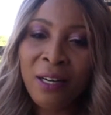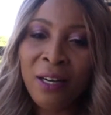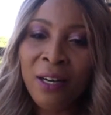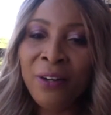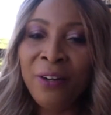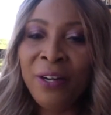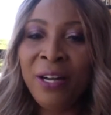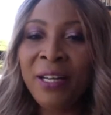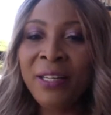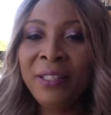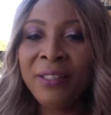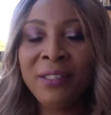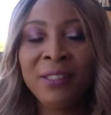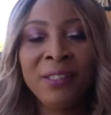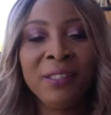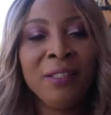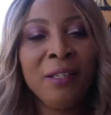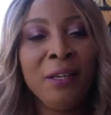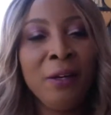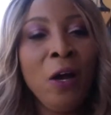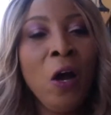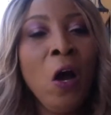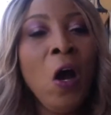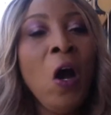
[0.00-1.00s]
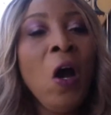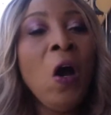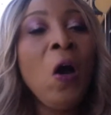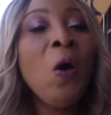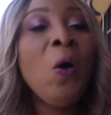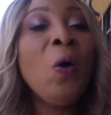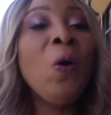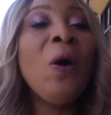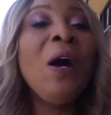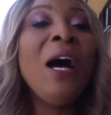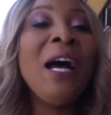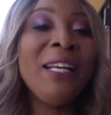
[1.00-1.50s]
All right.
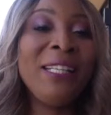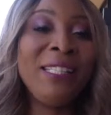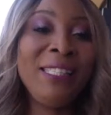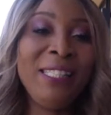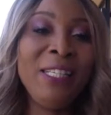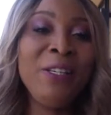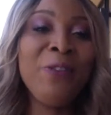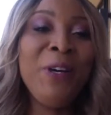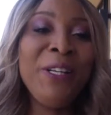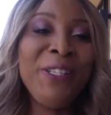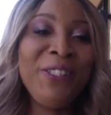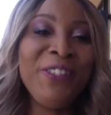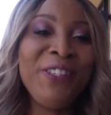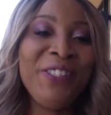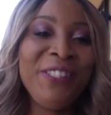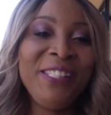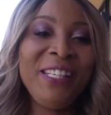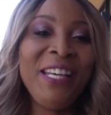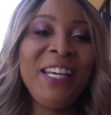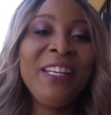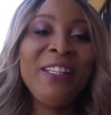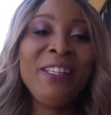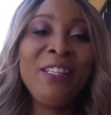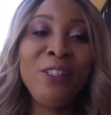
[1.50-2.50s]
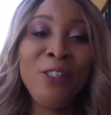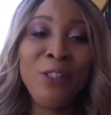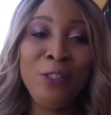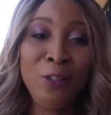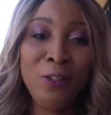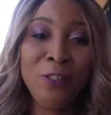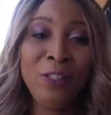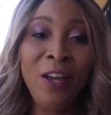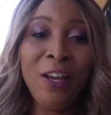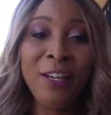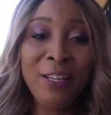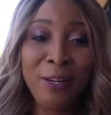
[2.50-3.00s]
Oh, I see what you're saying.
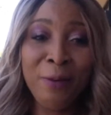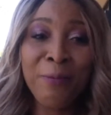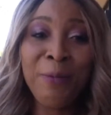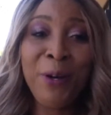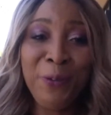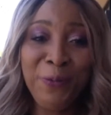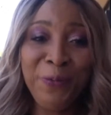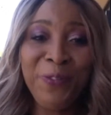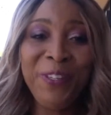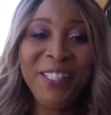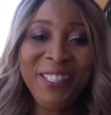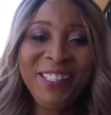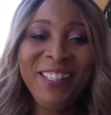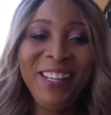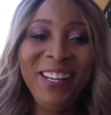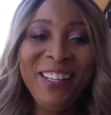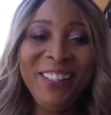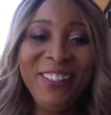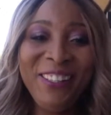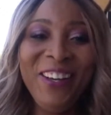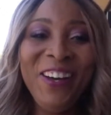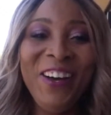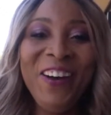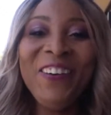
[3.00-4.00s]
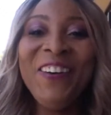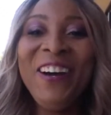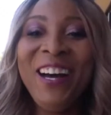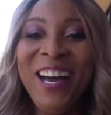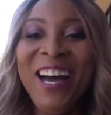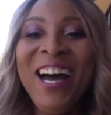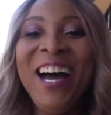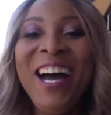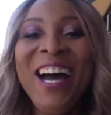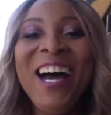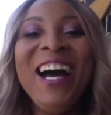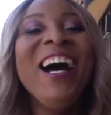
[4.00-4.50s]
You're talking about Bitcoin now.
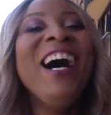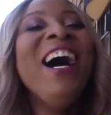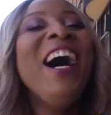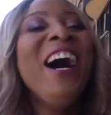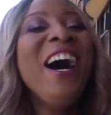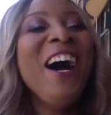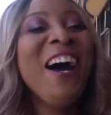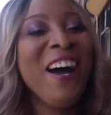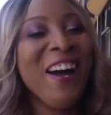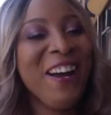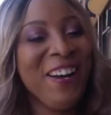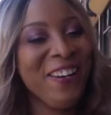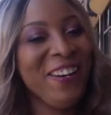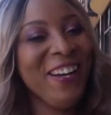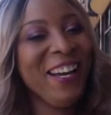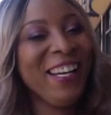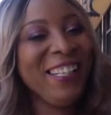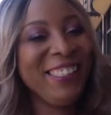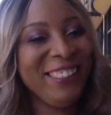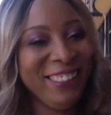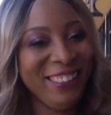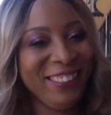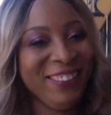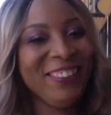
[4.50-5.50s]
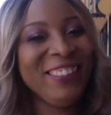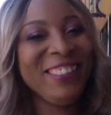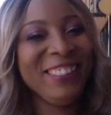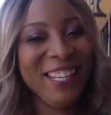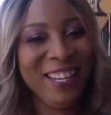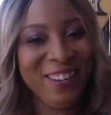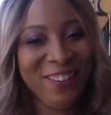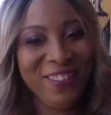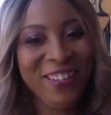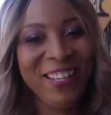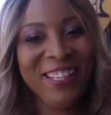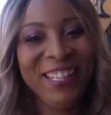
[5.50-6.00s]
All right, Sharice,
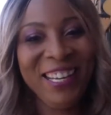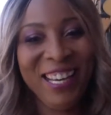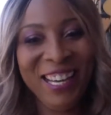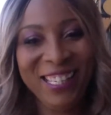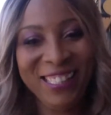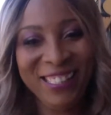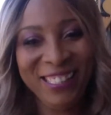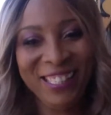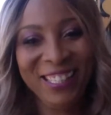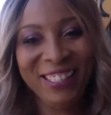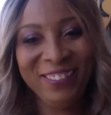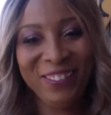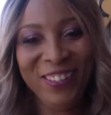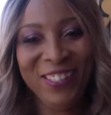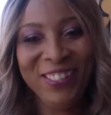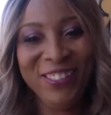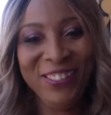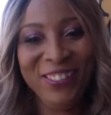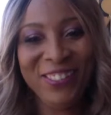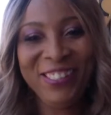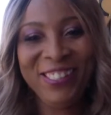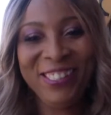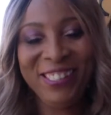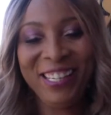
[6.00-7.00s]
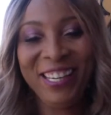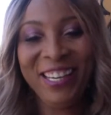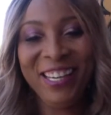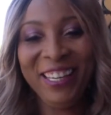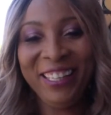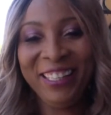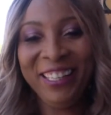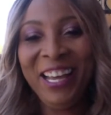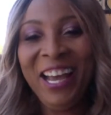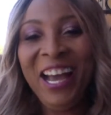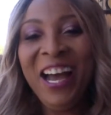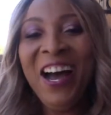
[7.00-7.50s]
I realize that what you're
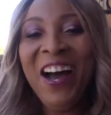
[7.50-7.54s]
saying.